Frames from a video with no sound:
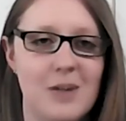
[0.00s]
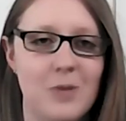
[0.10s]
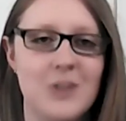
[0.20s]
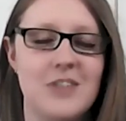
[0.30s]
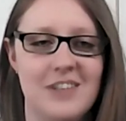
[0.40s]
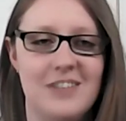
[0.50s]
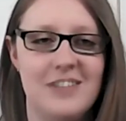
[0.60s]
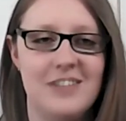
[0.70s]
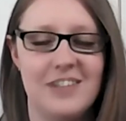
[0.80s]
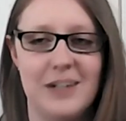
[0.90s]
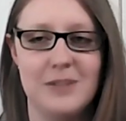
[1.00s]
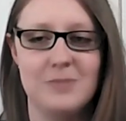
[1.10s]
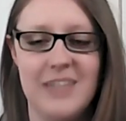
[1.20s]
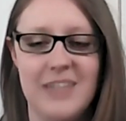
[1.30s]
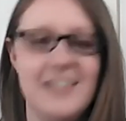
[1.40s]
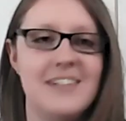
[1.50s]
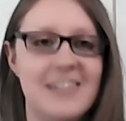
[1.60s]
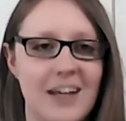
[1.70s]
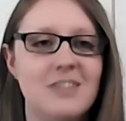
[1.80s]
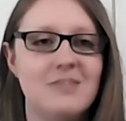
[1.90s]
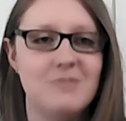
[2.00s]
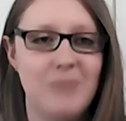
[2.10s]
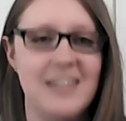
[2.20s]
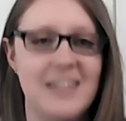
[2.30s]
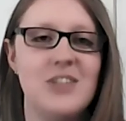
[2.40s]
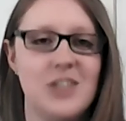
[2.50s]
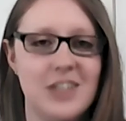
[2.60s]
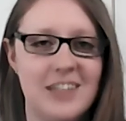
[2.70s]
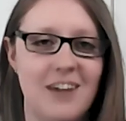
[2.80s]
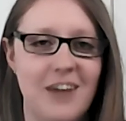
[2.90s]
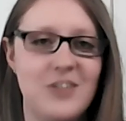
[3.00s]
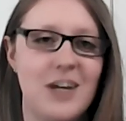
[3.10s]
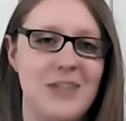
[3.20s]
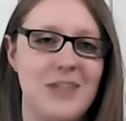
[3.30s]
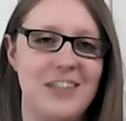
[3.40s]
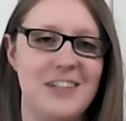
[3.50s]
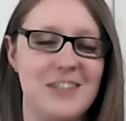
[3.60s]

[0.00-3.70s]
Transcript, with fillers: wasn't um, yeah didn't sell paintings during his lifetime and everything.